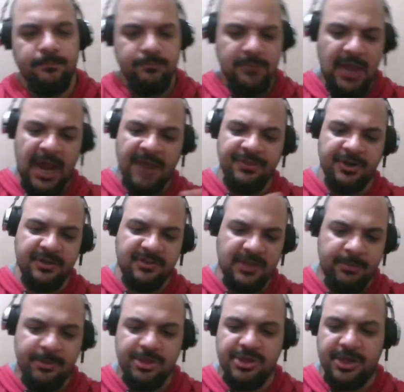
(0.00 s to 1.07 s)
Either it's
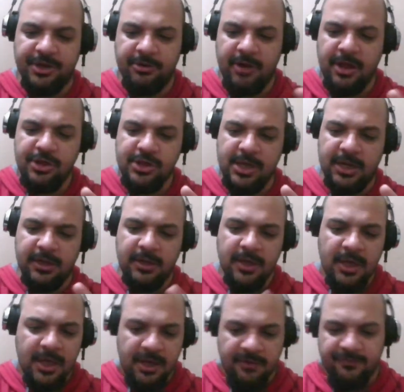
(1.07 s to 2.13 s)
image generation,
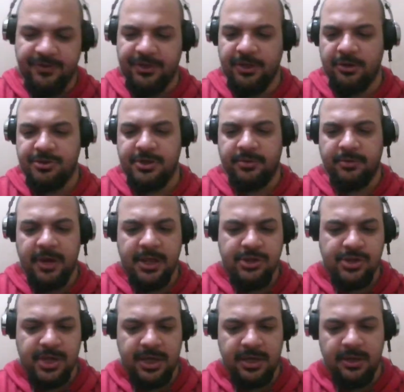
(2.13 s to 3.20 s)
video
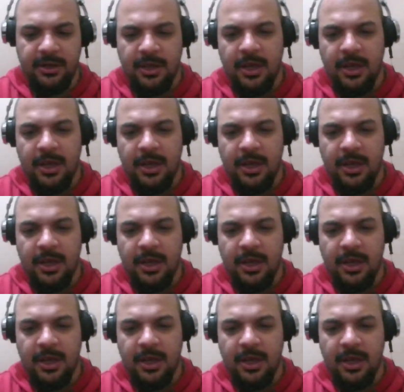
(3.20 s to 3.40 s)
generation,